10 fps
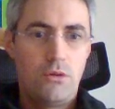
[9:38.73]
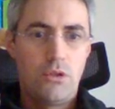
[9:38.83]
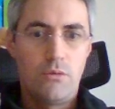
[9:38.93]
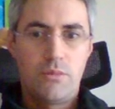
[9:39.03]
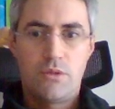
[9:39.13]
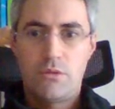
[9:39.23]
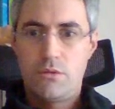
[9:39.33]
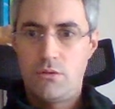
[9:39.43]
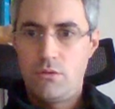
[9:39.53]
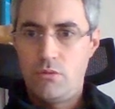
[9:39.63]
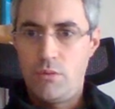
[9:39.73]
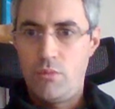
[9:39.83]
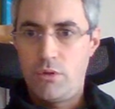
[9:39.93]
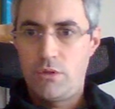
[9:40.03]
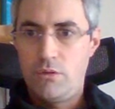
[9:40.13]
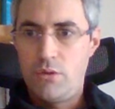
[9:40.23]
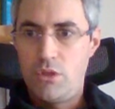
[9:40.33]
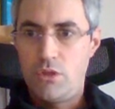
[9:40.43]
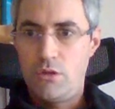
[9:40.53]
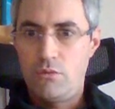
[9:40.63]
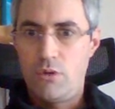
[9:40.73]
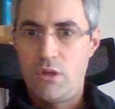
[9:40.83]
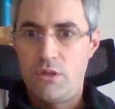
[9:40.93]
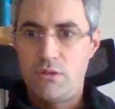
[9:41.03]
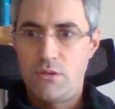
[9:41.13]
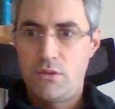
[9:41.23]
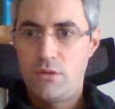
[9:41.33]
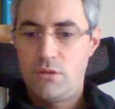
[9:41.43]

Oops, report condition, where is it?